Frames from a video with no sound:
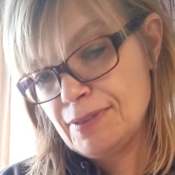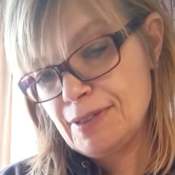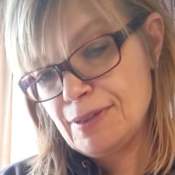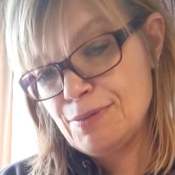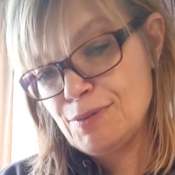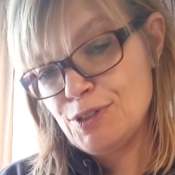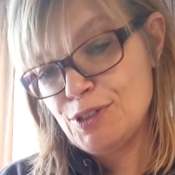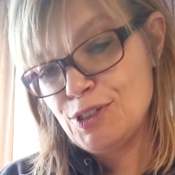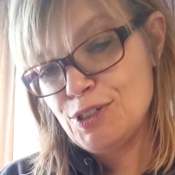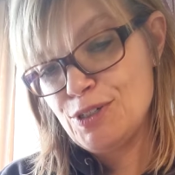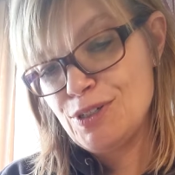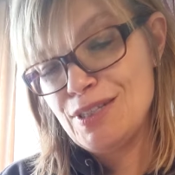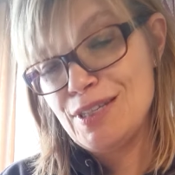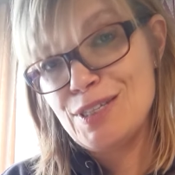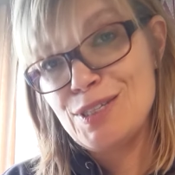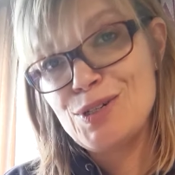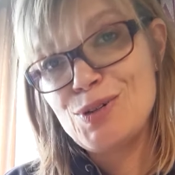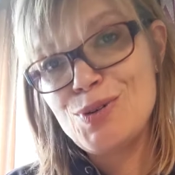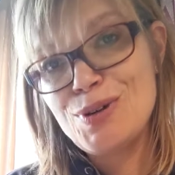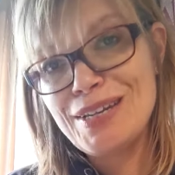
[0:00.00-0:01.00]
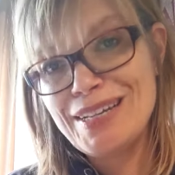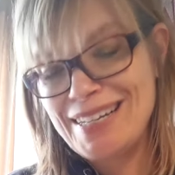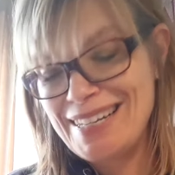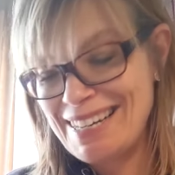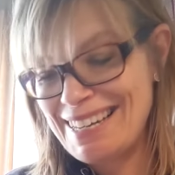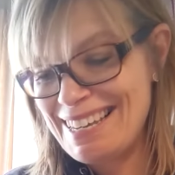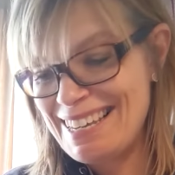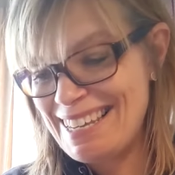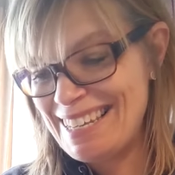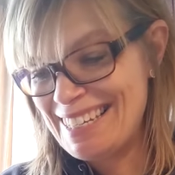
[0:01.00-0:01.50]
I'm just doing this
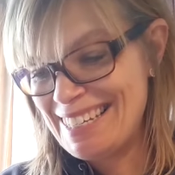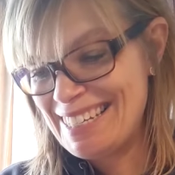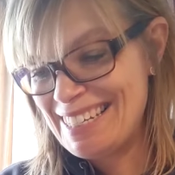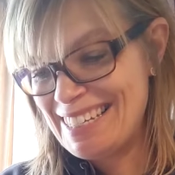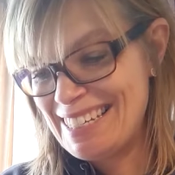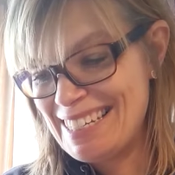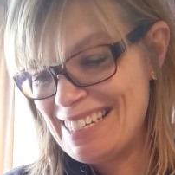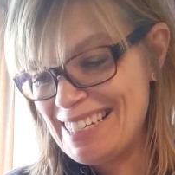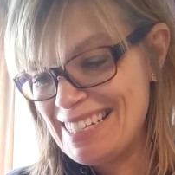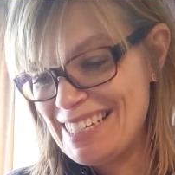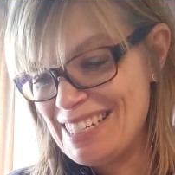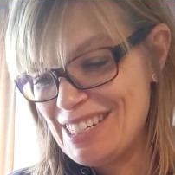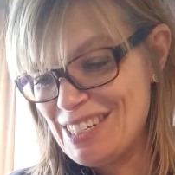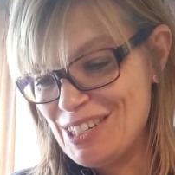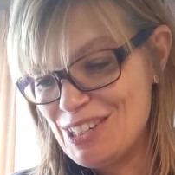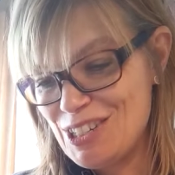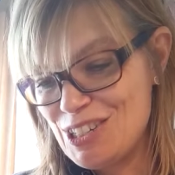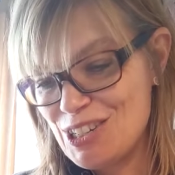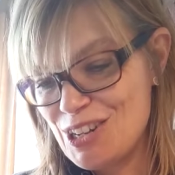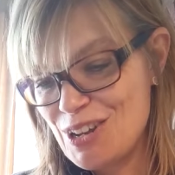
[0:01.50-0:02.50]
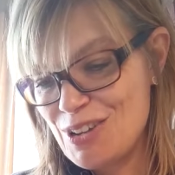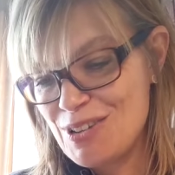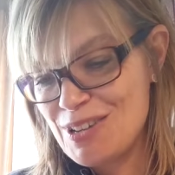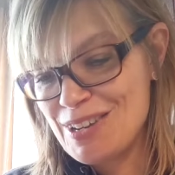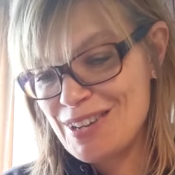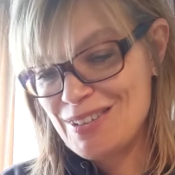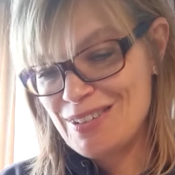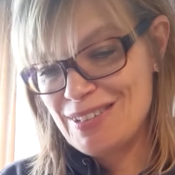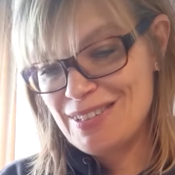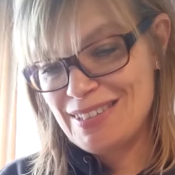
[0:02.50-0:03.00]
quickly to show
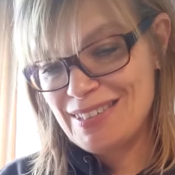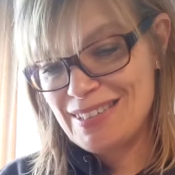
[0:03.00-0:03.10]
you.